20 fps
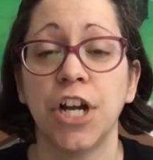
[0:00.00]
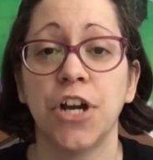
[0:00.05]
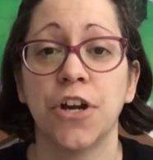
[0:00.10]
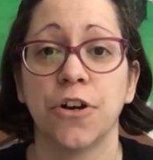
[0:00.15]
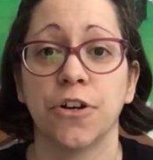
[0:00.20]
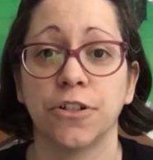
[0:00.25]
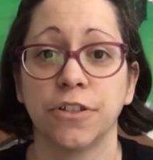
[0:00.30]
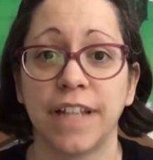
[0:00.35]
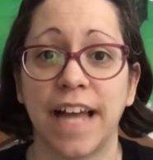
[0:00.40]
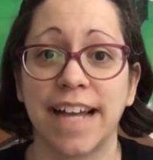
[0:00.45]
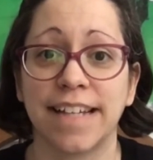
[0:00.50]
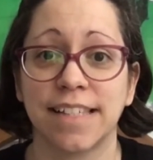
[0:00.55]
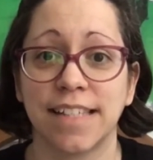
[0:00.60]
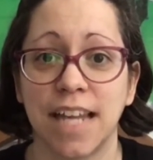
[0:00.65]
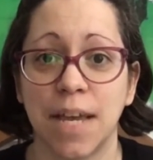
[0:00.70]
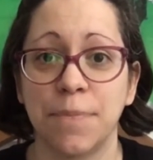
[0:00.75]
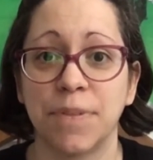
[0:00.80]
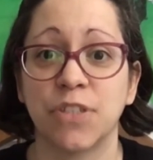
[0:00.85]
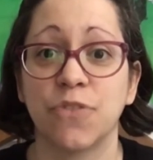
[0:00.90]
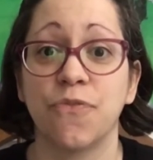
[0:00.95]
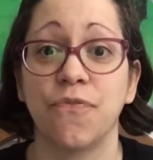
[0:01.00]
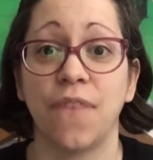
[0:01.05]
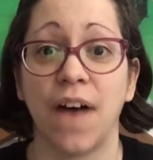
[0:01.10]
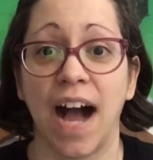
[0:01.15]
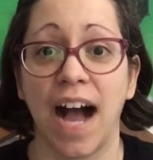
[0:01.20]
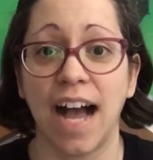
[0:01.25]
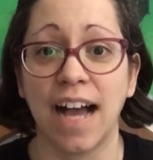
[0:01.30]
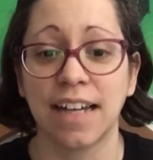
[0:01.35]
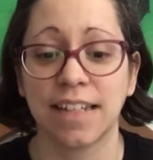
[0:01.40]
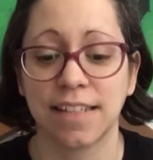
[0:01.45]
Her last name is
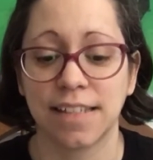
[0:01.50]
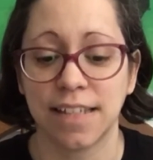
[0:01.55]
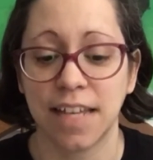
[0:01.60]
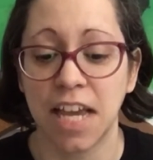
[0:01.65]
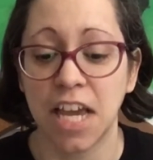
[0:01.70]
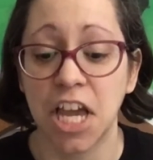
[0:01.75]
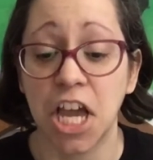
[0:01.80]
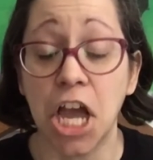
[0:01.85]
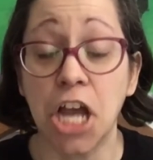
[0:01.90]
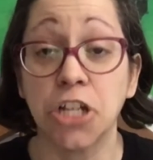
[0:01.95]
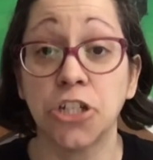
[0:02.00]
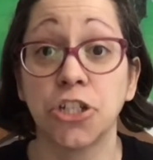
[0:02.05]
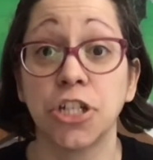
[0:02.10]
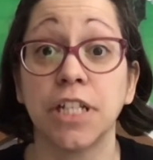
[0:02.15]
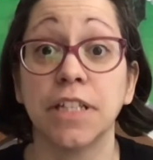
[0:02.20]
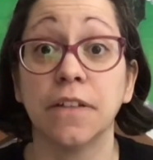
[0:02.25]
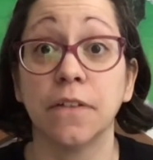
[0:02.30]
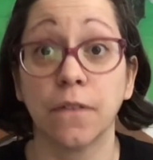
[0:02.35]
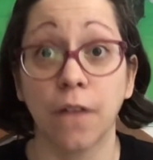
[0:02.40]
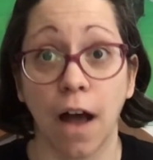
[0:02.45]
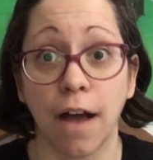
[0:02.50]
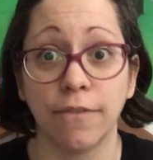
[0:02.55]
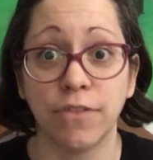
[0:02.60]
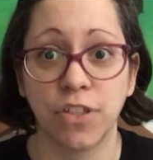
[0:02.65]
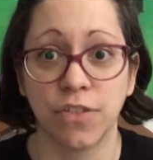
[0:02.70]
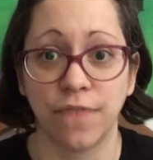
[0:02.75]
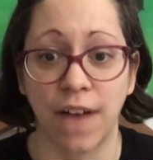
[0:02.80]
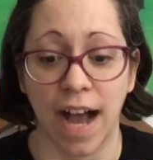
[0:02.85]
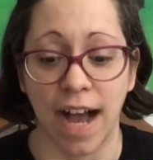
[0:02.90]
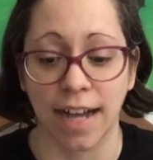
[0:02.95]
Fox, and she loves
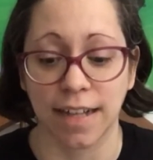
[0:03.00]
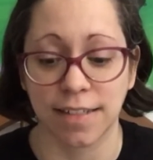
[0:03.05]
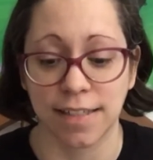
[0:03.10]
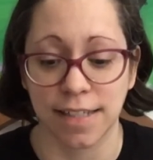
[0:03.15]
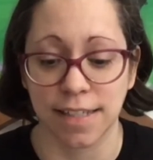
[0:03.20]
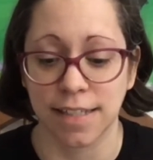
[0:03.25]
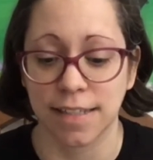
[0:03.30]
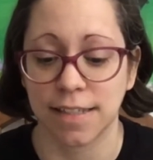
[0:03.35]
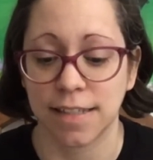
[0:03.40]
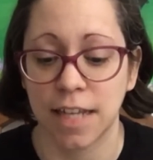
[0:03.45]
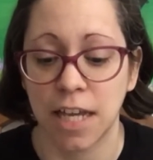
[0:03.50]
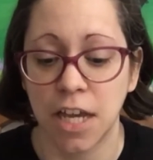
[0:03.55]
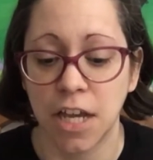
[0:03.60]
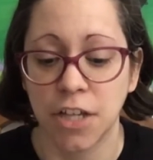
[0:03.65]
foxes.